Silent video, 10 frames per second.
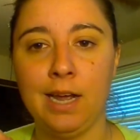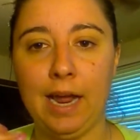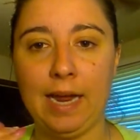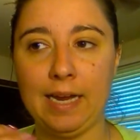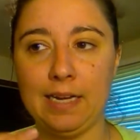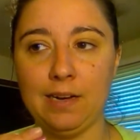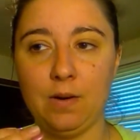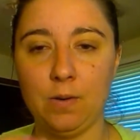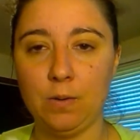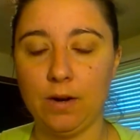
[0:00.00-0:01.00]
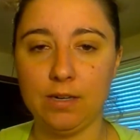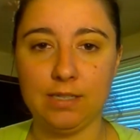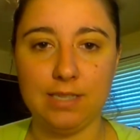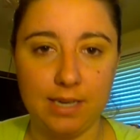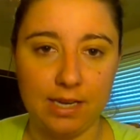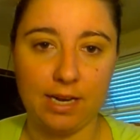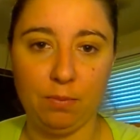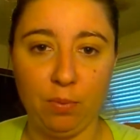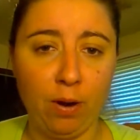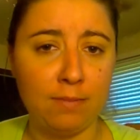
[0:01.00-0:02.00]
a wholehearted,
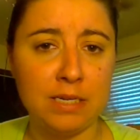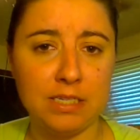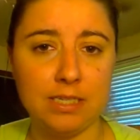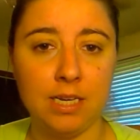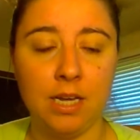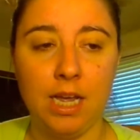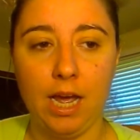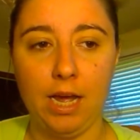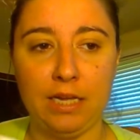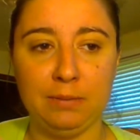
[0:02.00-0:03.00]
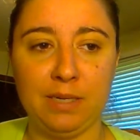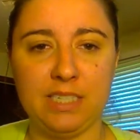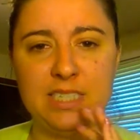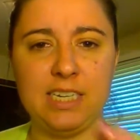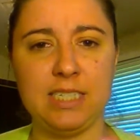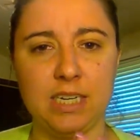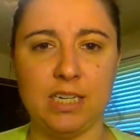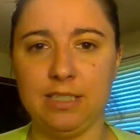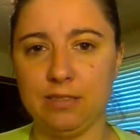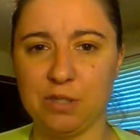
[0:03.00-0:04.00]
dedicated promise, because things are
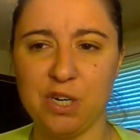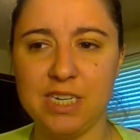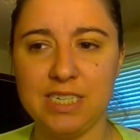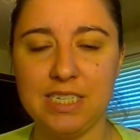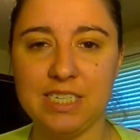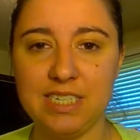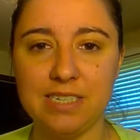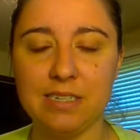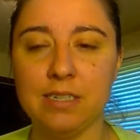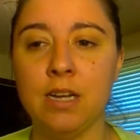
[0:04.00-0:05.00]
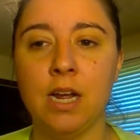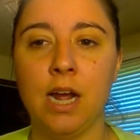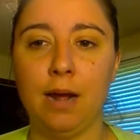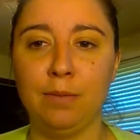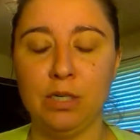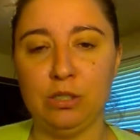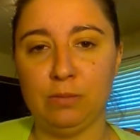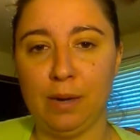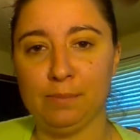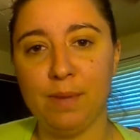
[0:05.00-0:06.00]
a little crazy still. I'm going to do
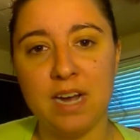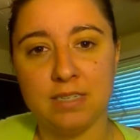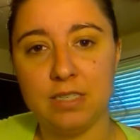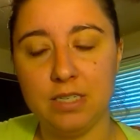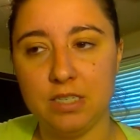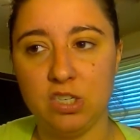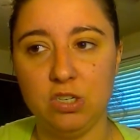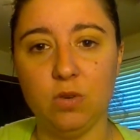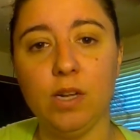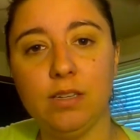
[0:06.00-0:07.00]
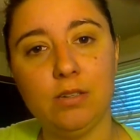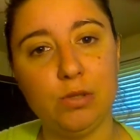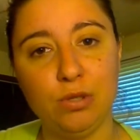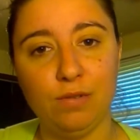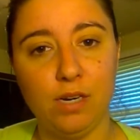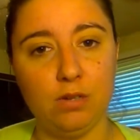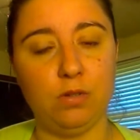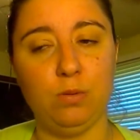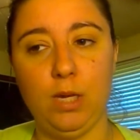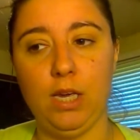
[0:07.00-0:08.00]
my best to do at least 2
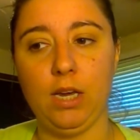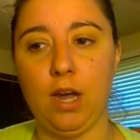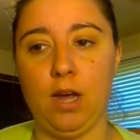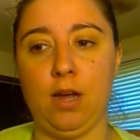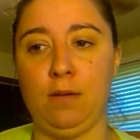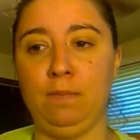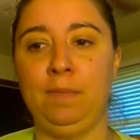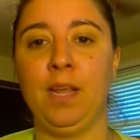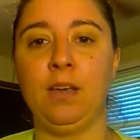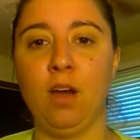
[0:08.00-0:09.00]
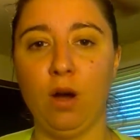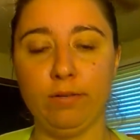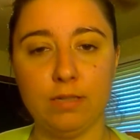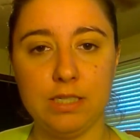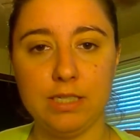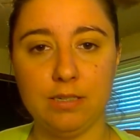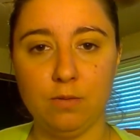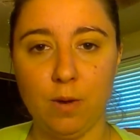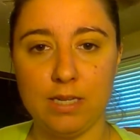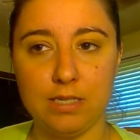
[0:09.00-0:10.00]
videos a week, hopefully
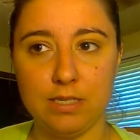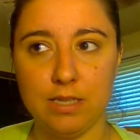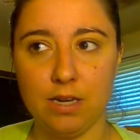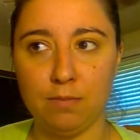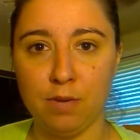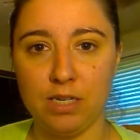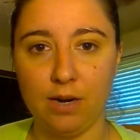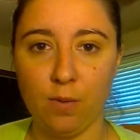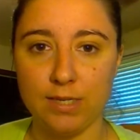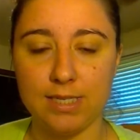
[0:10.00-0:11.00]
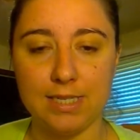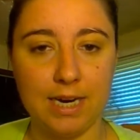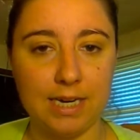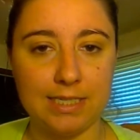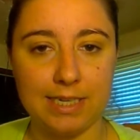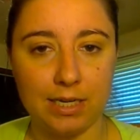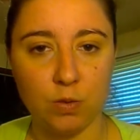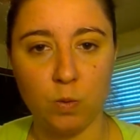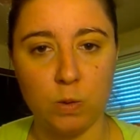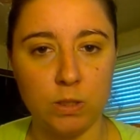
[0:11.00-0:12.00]
still the Monday, Wednesday
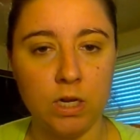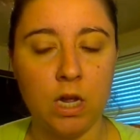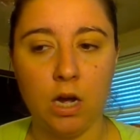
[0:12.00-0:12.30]
schedule.